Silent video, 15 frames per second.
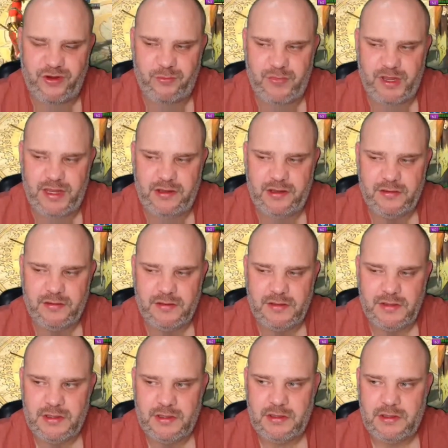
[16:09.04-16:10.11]
me,
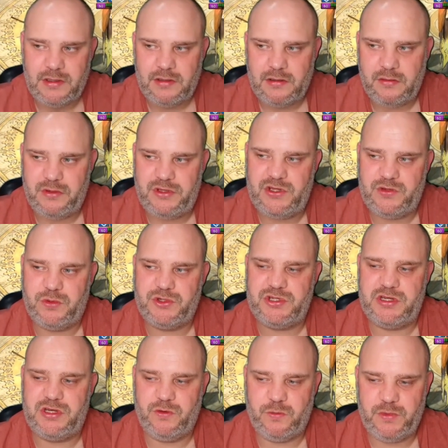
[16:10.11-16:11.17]
which is what
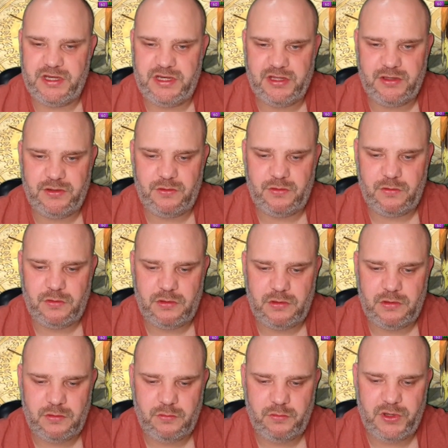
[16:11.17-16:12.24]
she'd normally do.
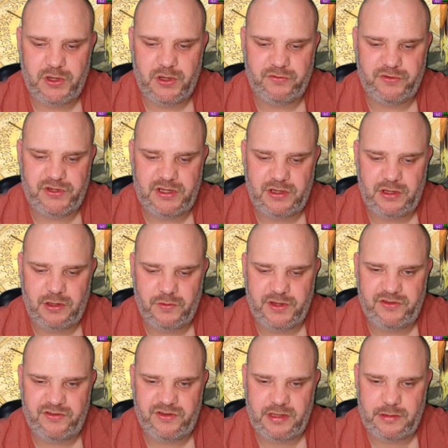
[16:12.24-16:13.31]
But obviously on
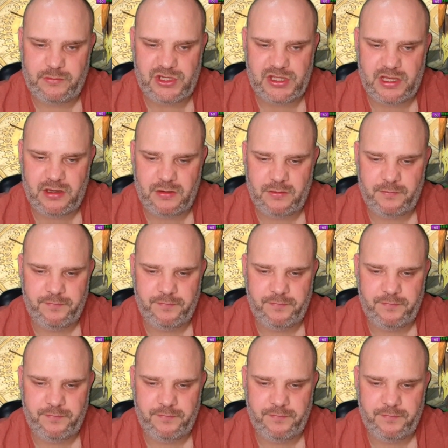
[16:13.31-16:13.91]
this team she can't.